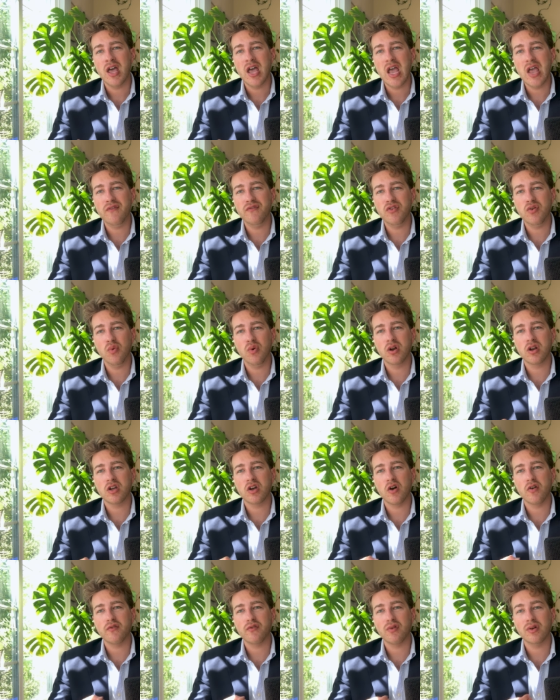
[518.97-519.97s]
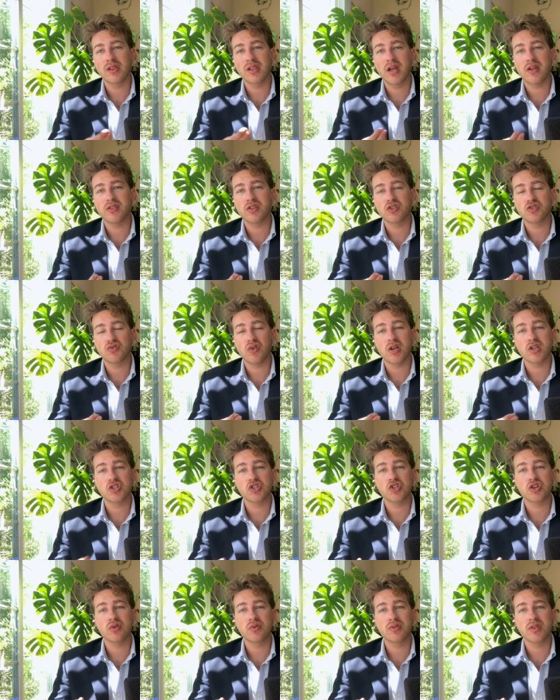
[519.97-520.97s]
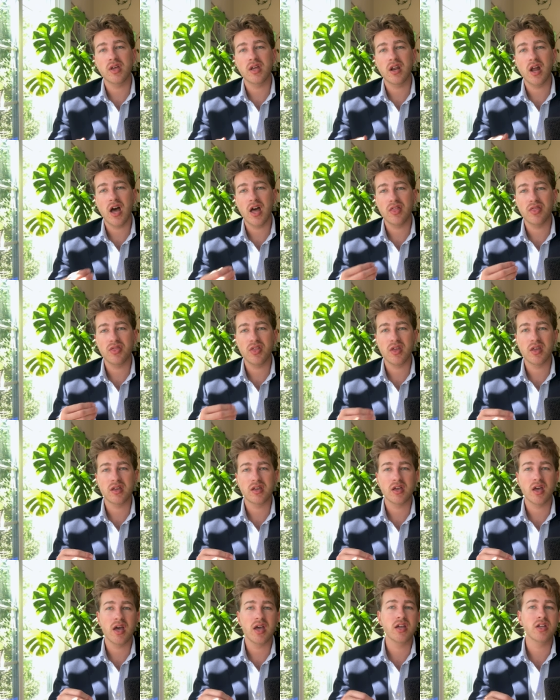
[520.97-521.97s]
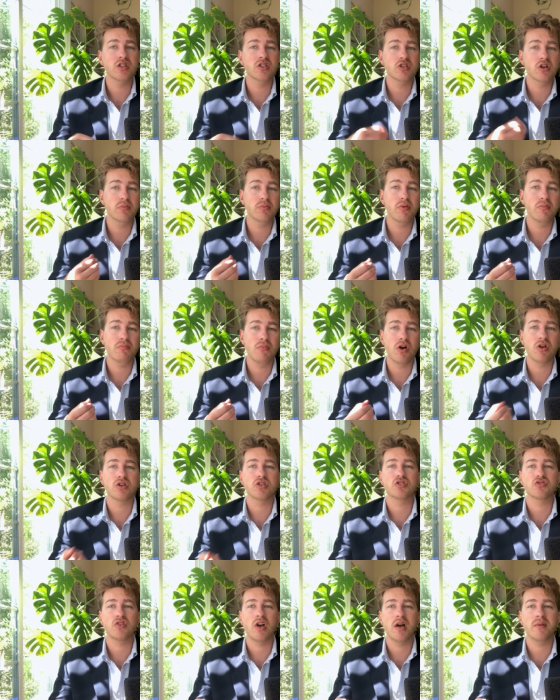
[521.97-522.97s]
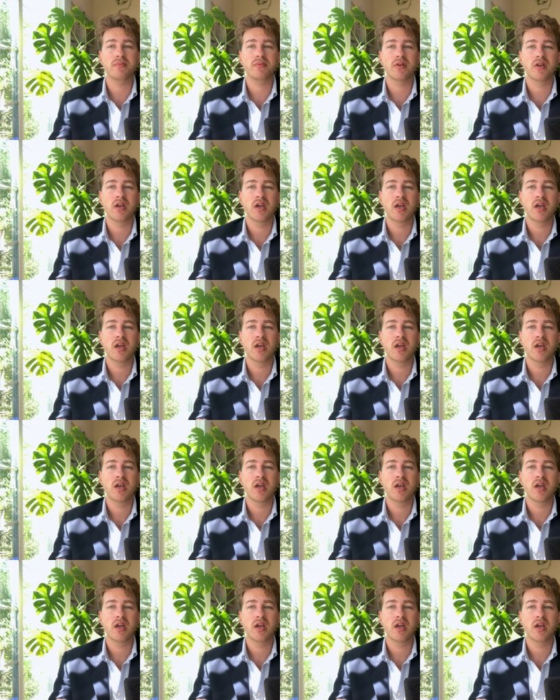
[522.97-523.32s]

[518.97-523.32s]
If you want to go for a leather dress shoe, then I think a double monk strap